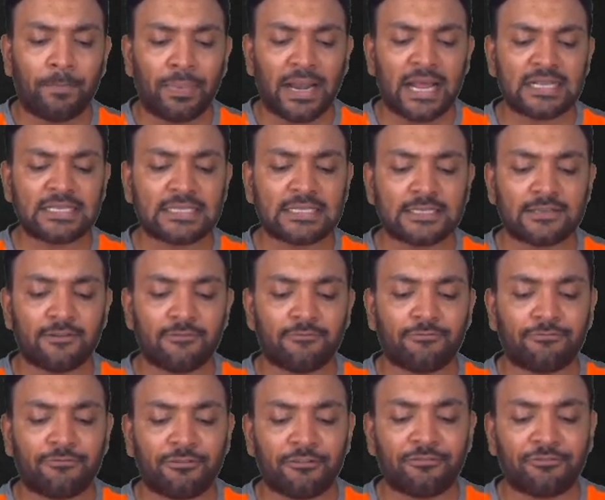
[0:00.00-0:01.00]
plus
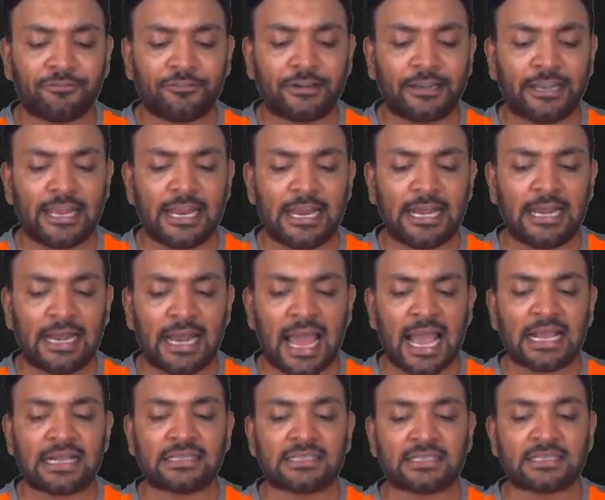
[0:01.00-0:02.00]
15
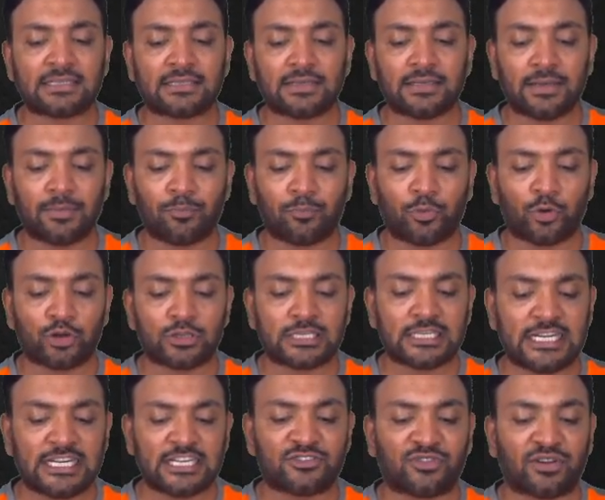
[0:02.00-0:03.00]
lakhs
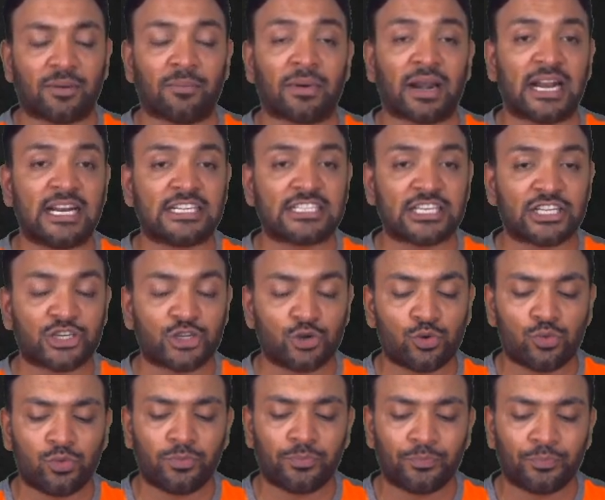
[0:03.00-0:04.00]
proceeds from rights
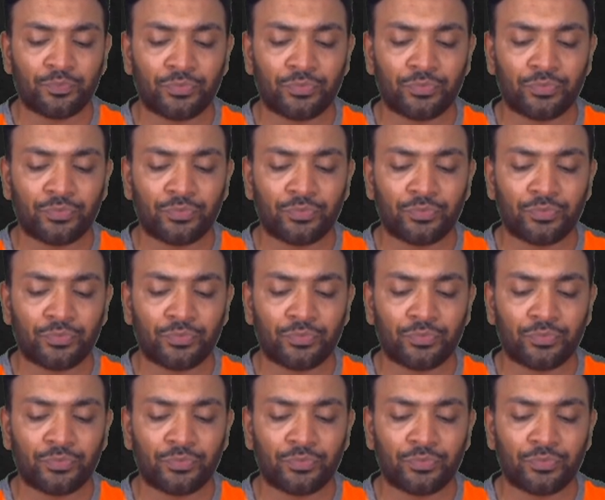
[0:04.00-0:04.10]
issue